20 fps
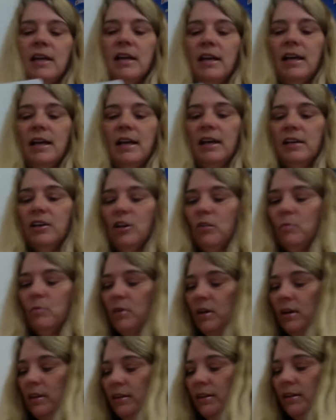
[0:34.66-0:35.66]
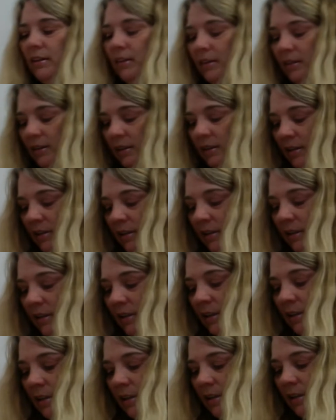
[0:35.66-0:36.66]
And our month
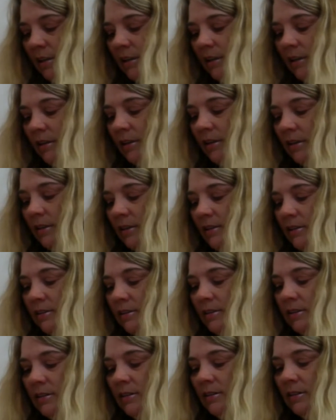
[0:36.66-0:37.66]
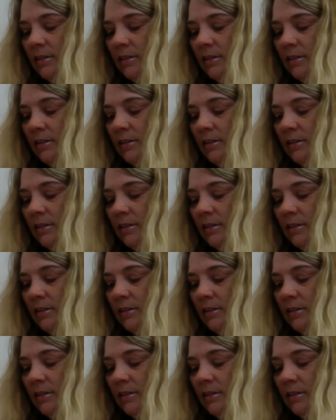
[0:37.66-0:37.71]
is